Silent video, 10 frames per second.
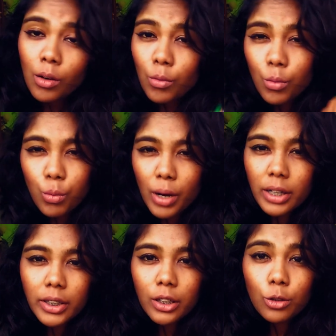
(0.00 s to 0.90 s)

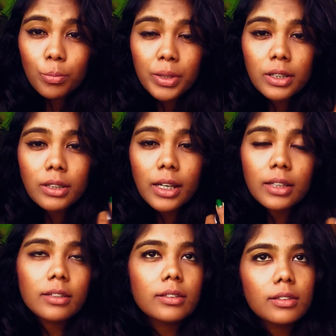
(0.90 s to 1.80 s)
110 rupees. I
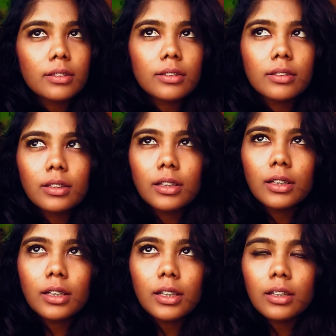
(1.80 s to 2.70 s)
guess this is
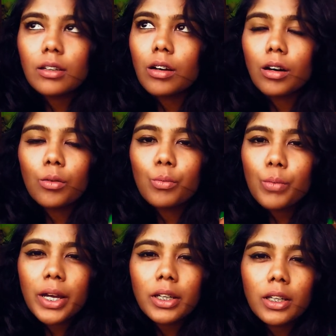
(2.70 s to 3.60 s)
the
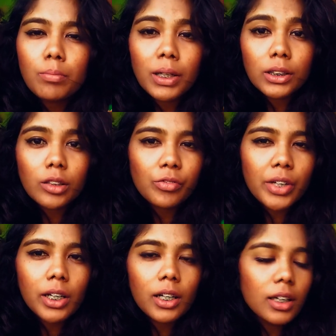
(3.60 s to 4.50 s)
very budget
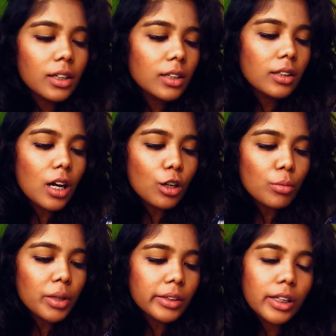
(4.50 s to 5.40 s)
friendly
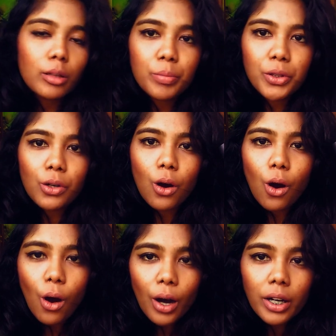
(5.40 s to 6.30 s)
aromatherapy
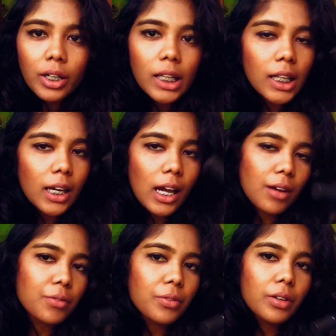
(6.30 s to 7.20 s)
oil I
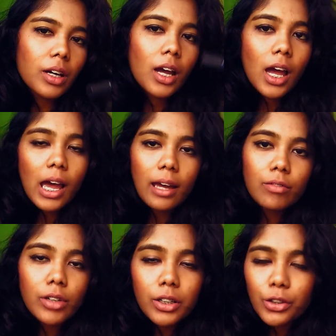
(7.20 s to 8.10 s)
have
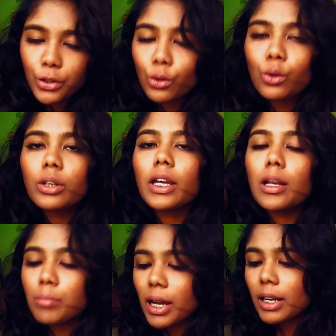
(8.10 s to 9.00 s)
ever known
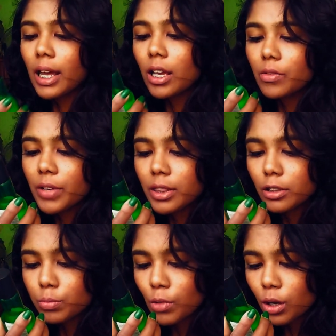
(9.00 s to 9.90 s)
in my life, and the
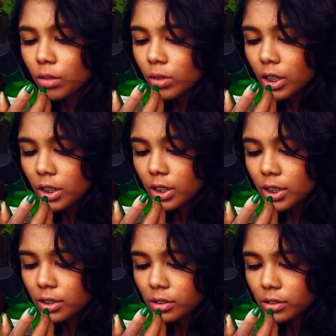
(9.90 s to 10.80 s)
small one
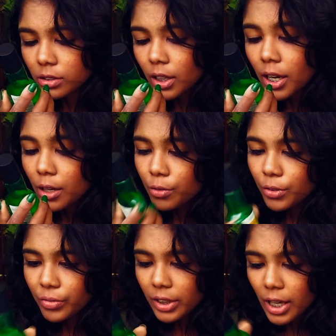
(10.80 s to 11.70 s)
is
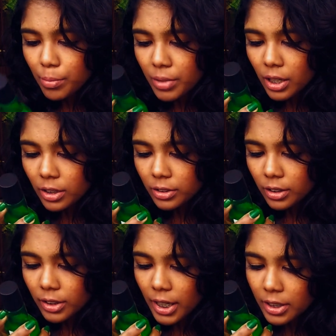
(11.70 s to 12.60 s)
50 ml,
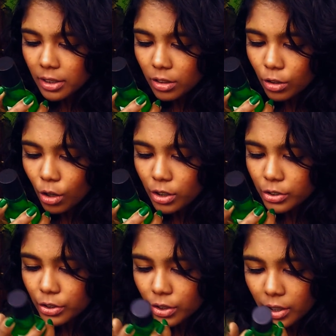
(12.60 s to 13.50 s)
and it will cost
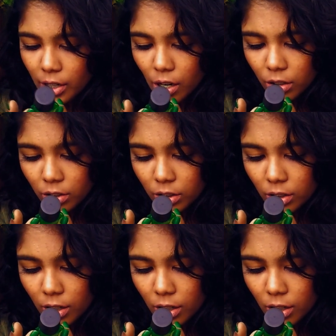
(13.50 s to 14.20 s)
you around